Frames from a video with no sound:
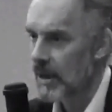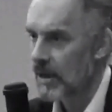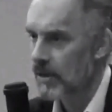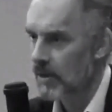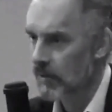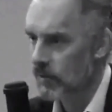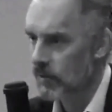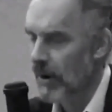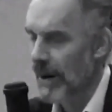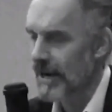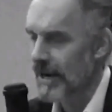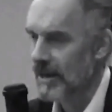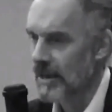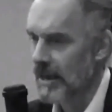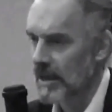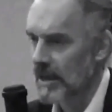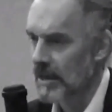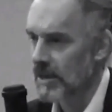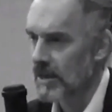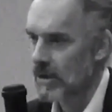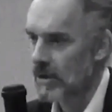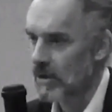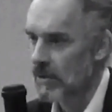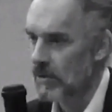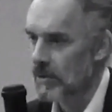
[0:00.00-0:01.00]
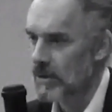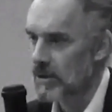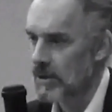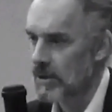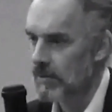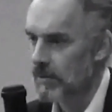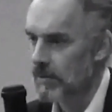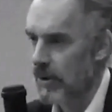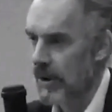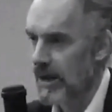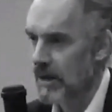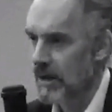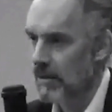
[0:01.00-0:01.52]
the right thing to do is to
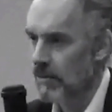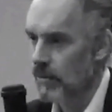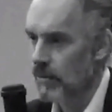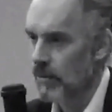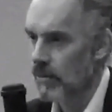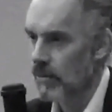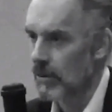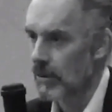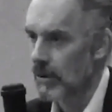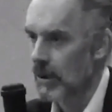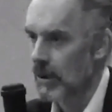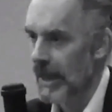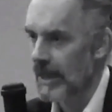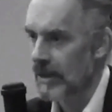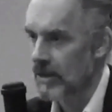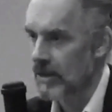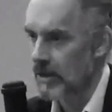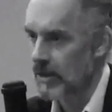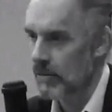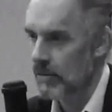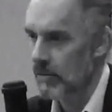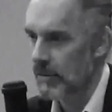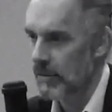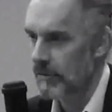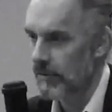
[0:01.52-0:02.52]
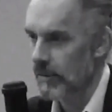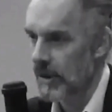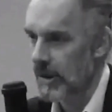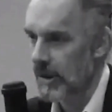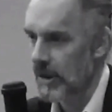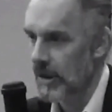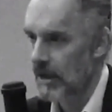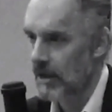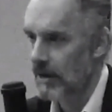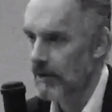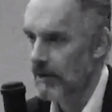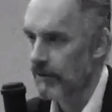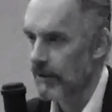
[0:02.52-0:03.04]
break a rule and to do it very
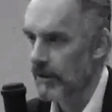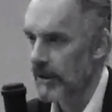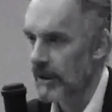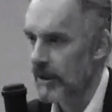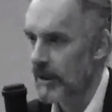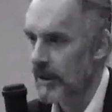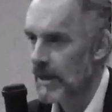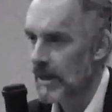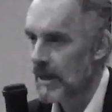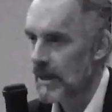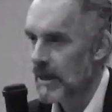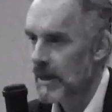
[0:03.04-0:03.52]
carefully.